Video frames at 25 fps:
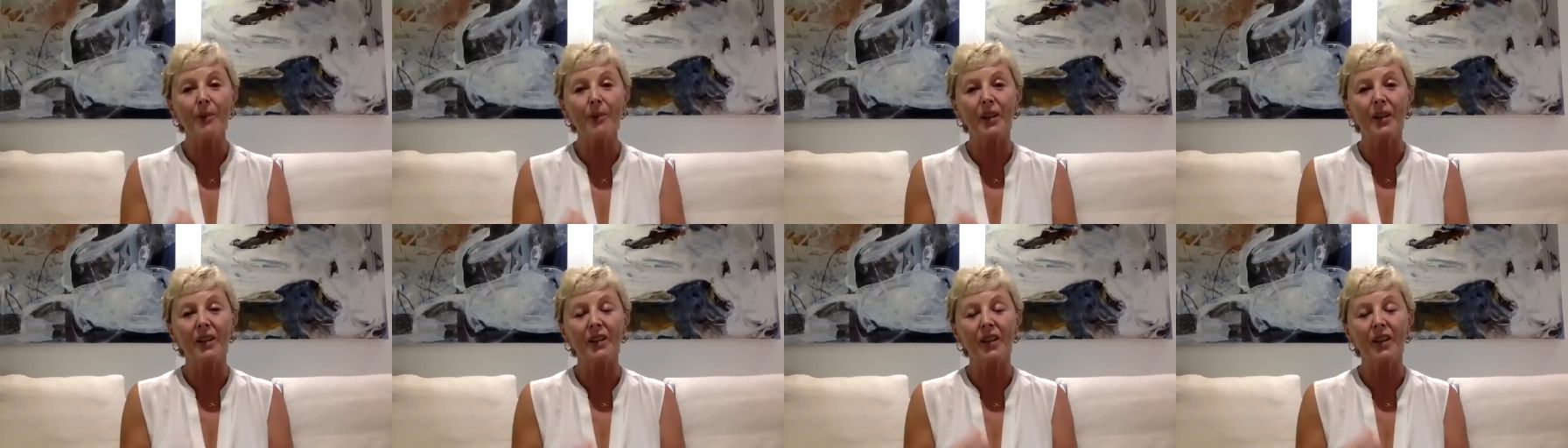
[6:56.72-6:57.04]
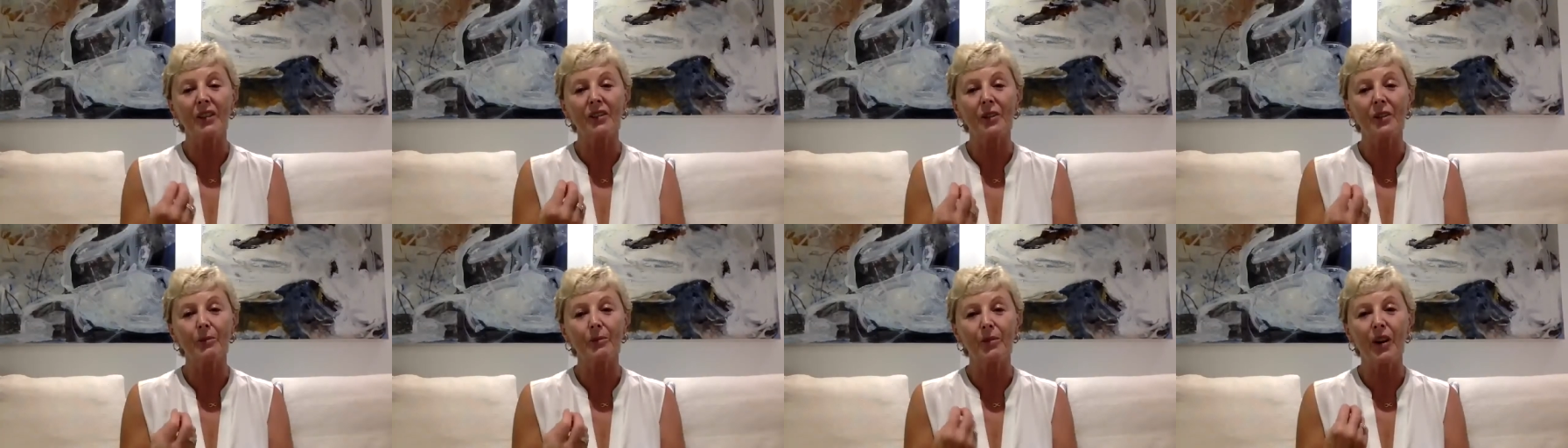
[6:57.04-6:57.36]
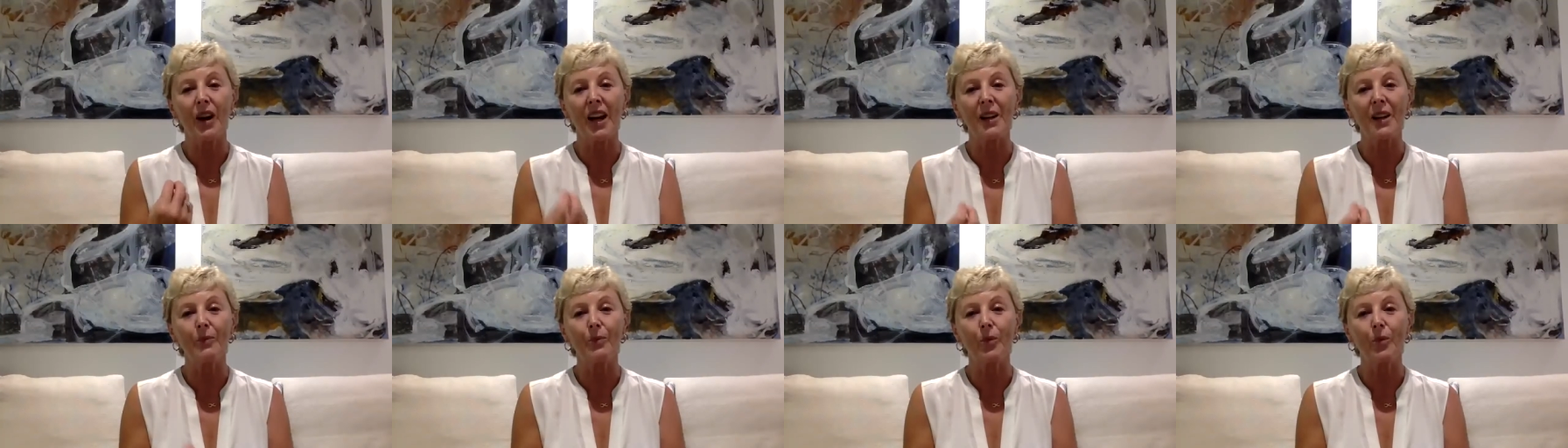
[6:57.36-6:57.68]
like the
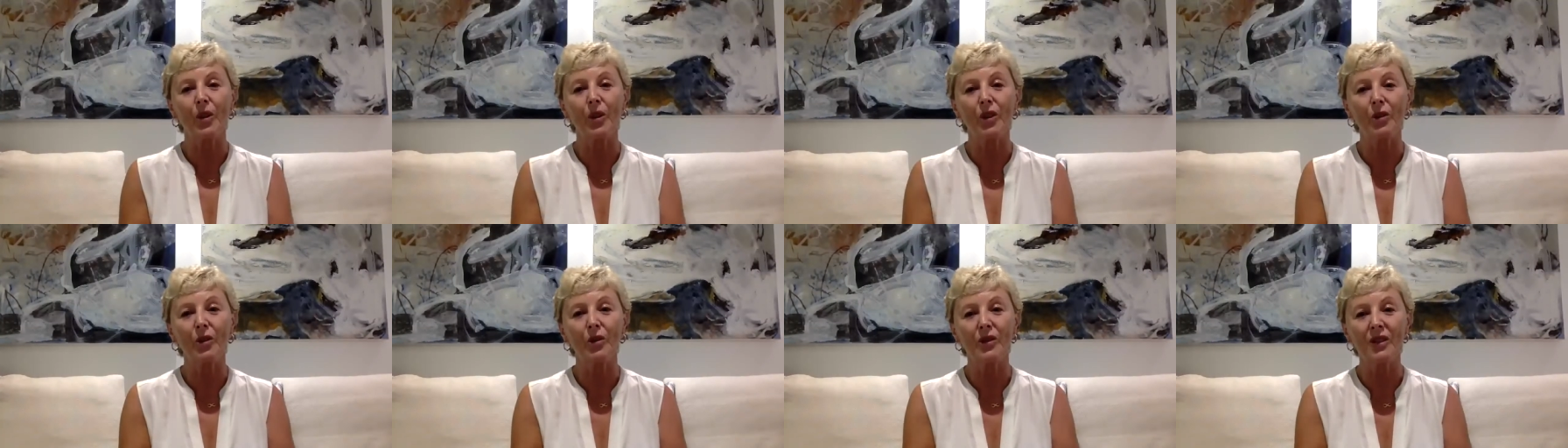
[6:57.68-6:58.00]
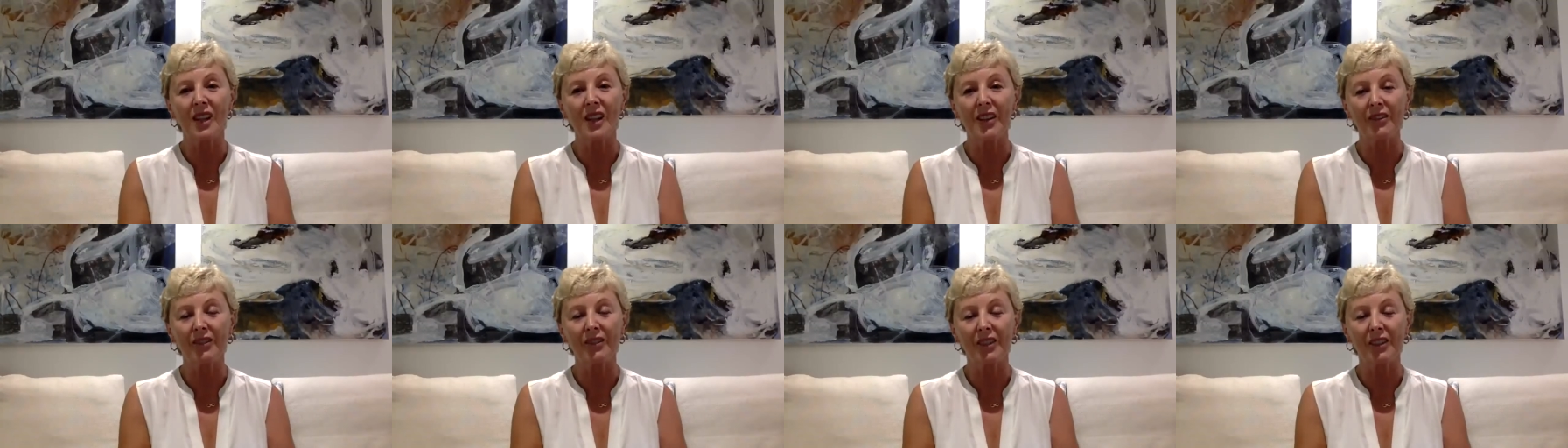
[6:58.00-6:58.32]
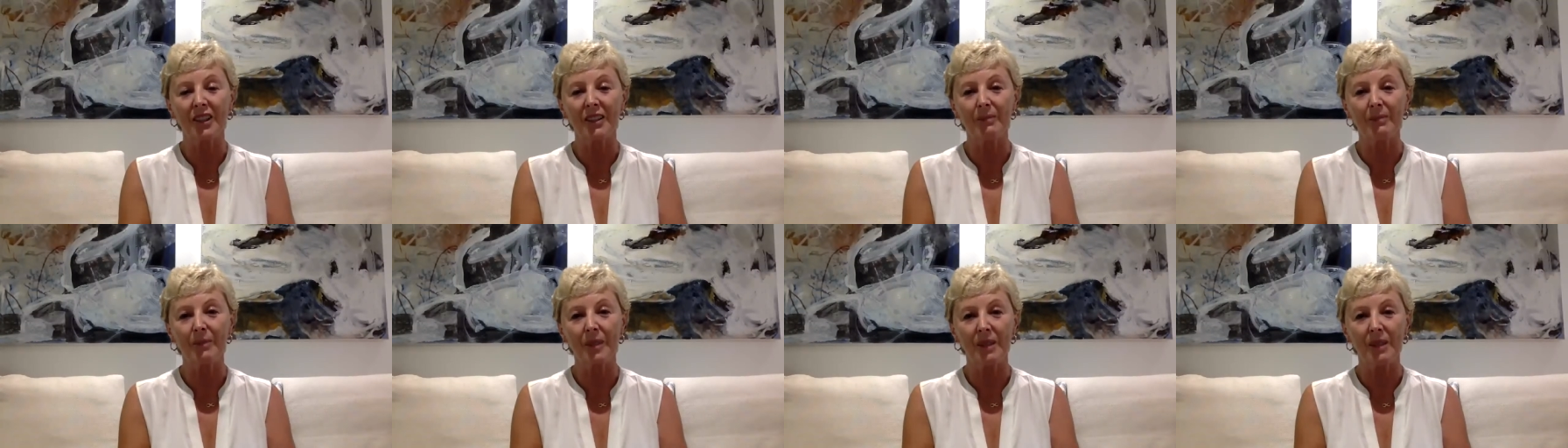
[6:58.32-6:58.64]
brain will
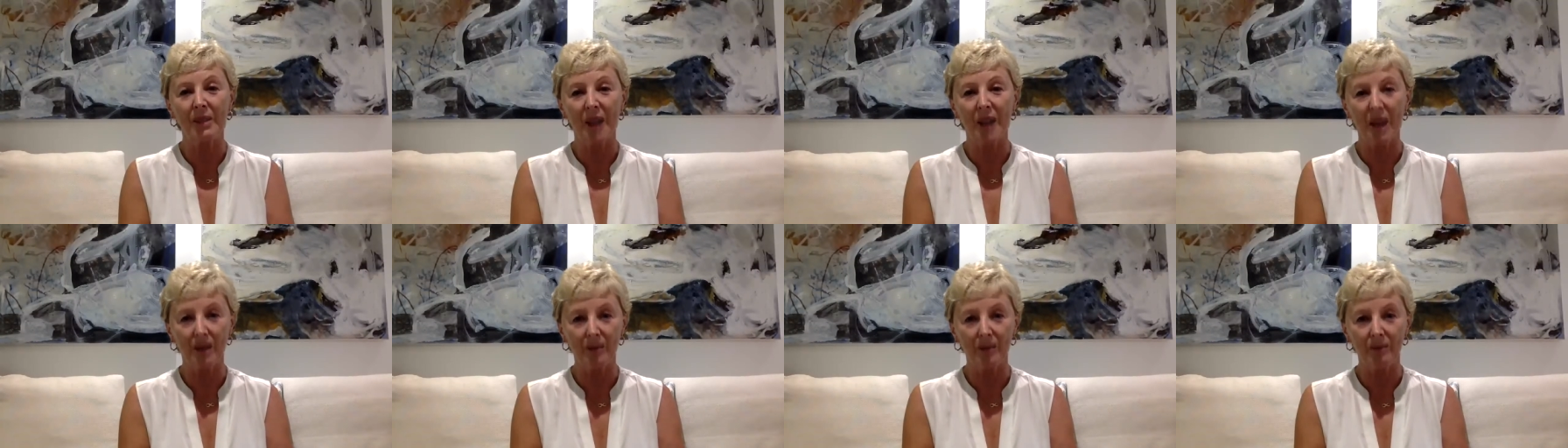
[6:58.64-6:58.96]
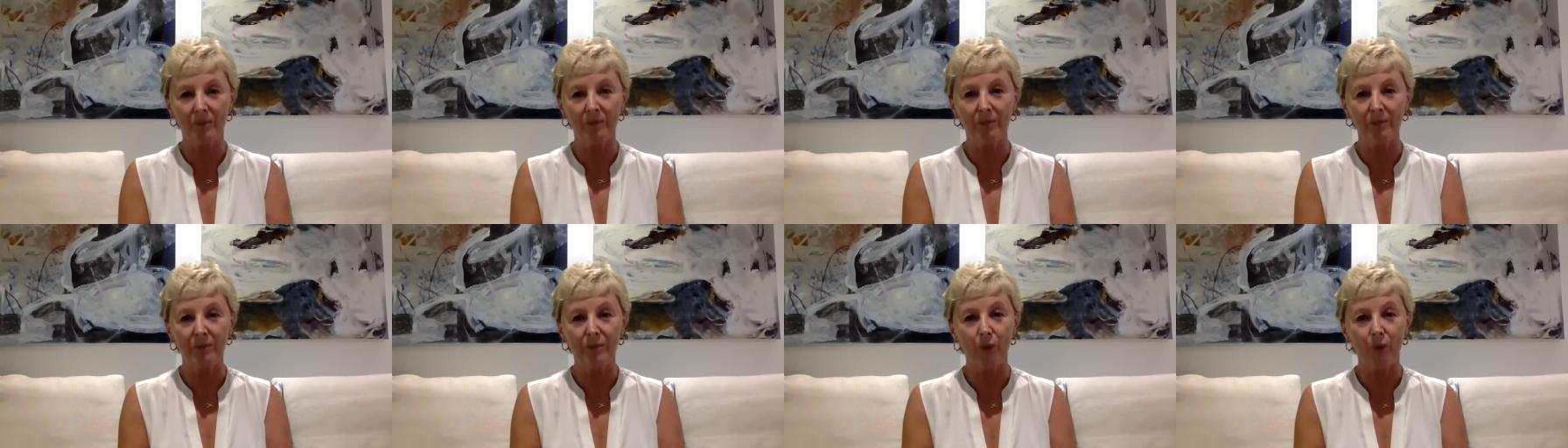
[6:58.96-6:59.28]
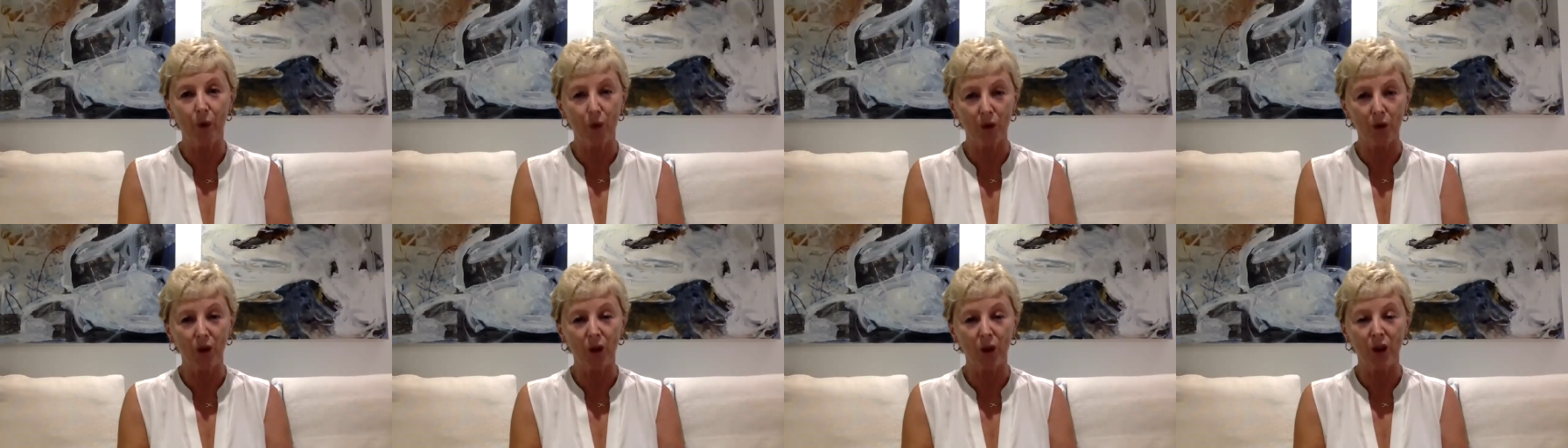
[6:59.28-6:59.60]
definitely become
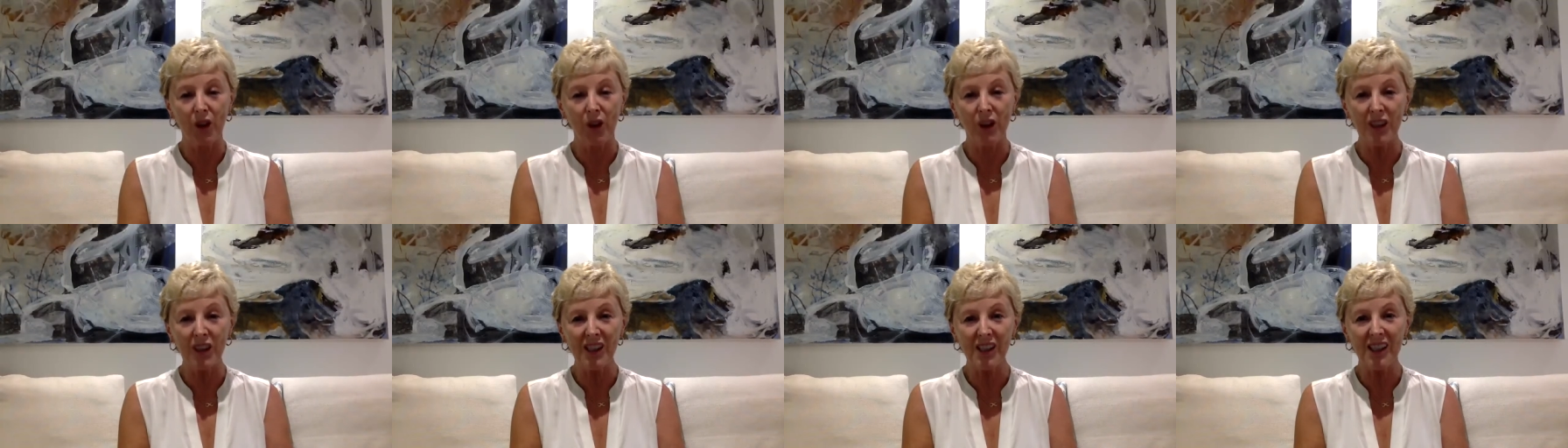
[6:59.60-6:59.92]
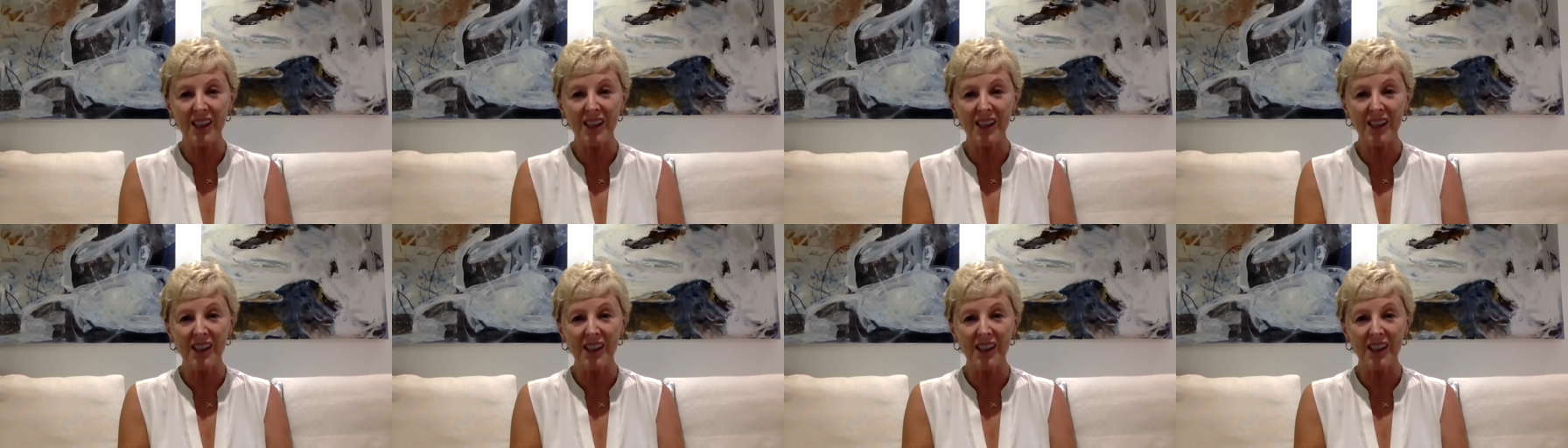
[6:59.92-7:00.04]
more alert